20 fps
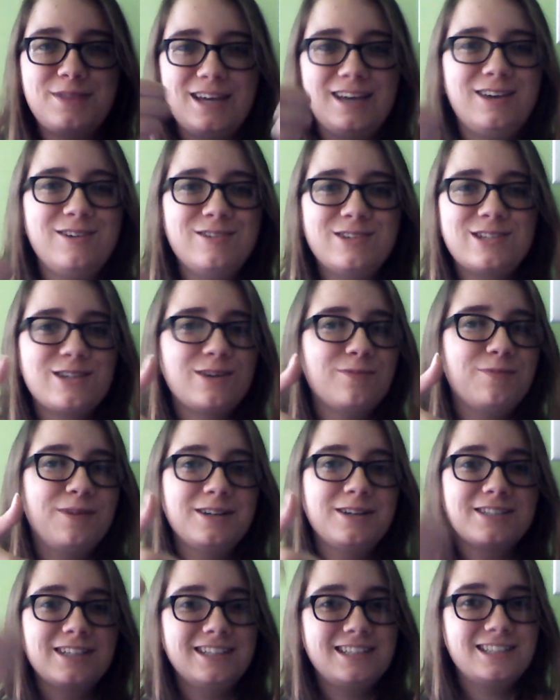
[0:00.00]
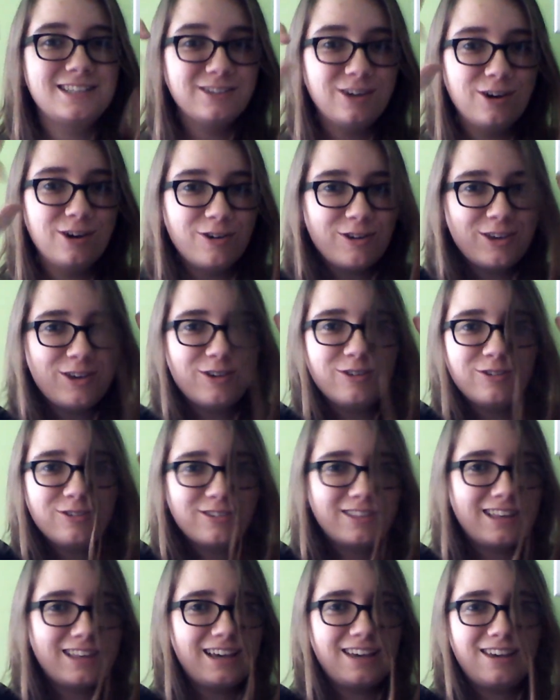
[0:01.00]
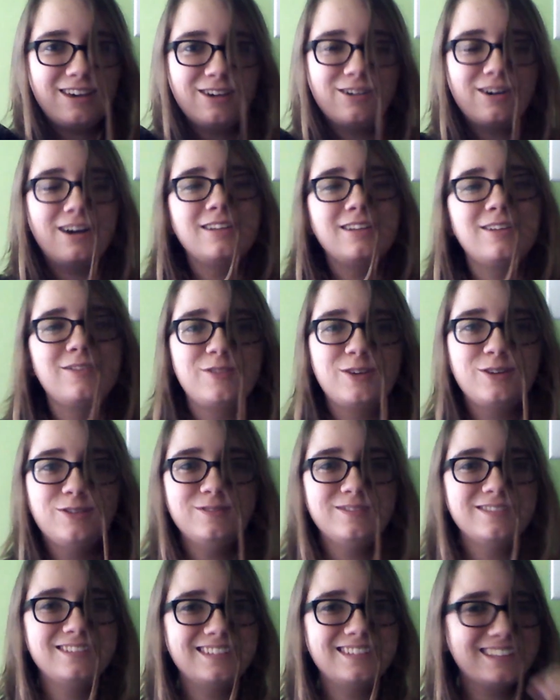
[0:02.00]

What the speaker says: Thank you so much. I still owe you. Thank you. I love you.